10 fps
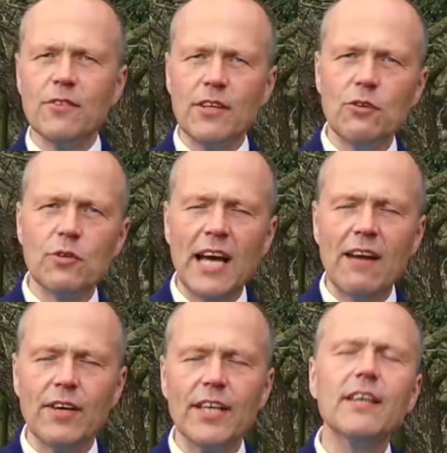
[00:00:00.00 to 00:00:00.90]
that you
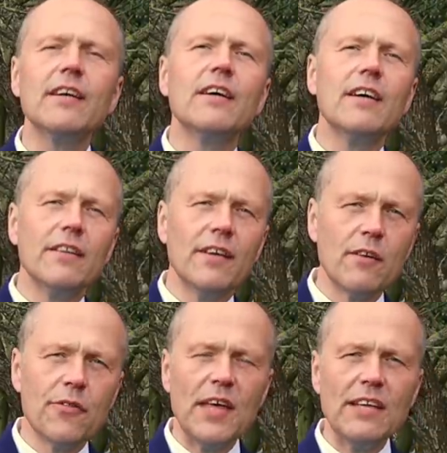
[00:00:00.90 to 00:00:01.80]
carry, there
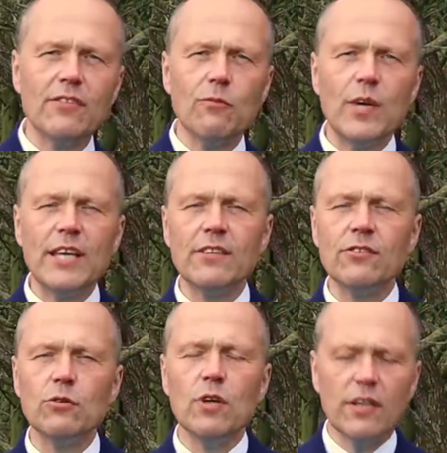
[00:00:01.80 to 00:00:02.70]
are things that we can
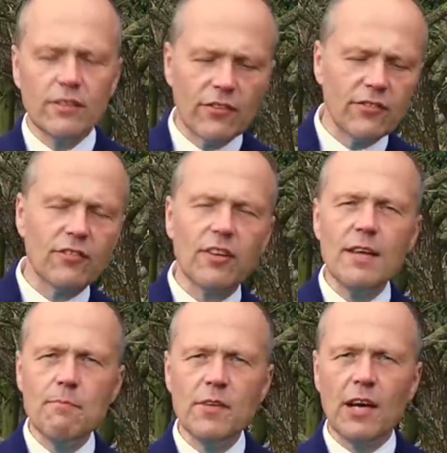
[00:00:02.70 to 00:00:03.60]
do to
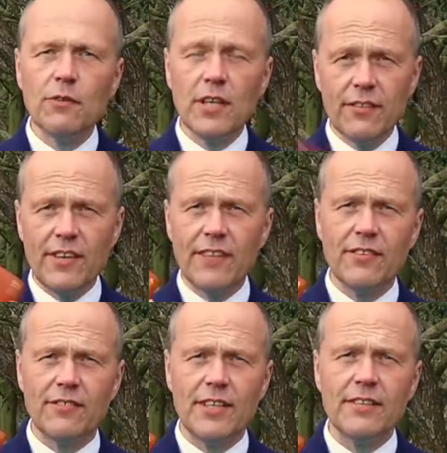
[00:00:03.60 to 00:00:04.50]
slim down the
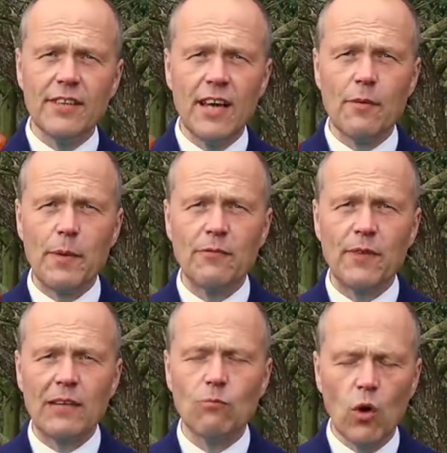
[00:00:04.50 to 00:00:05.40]
necessity to have a big
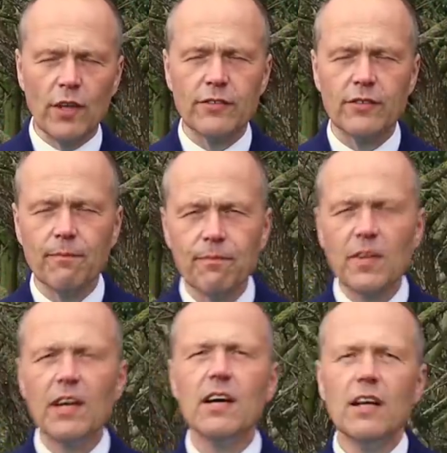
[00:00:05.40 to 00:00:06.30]
fat wallet.
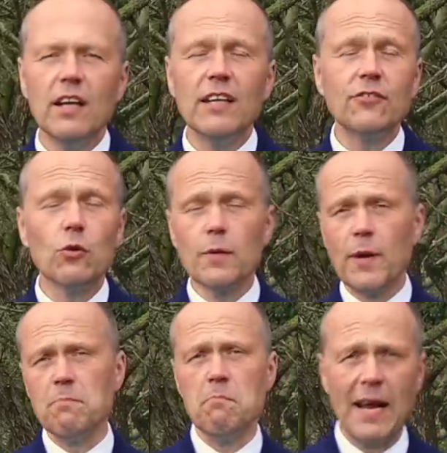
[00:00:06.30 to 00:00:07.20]
Let's talk
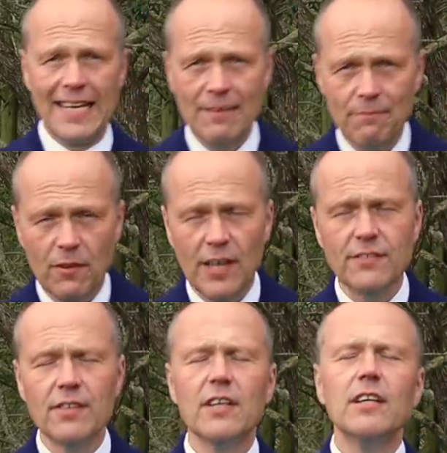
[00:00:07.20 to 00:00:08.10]
about money,
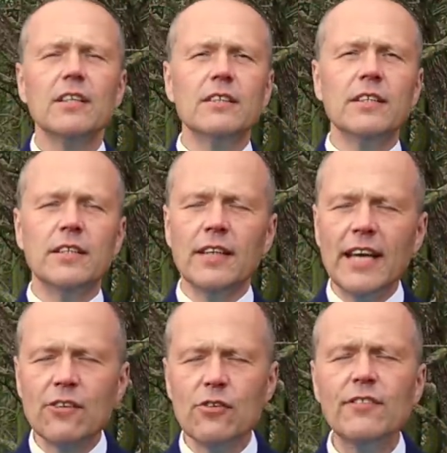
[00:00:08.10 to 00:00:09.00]
right?
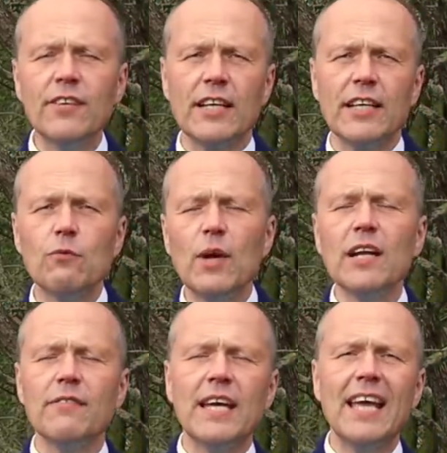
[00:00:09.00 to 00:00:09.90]
Increasingly, we're
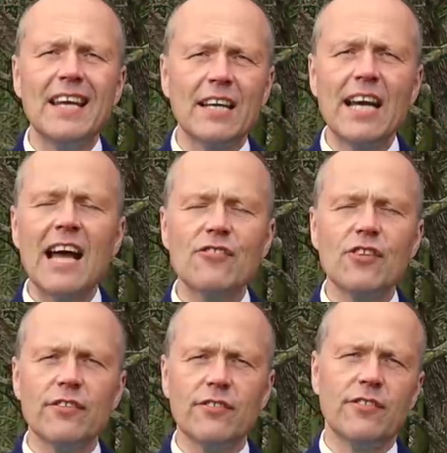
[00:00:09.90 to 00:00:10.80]
living in a
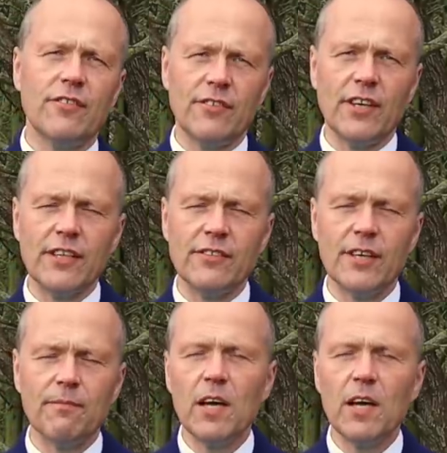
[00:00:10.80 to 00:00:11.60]
cashless society.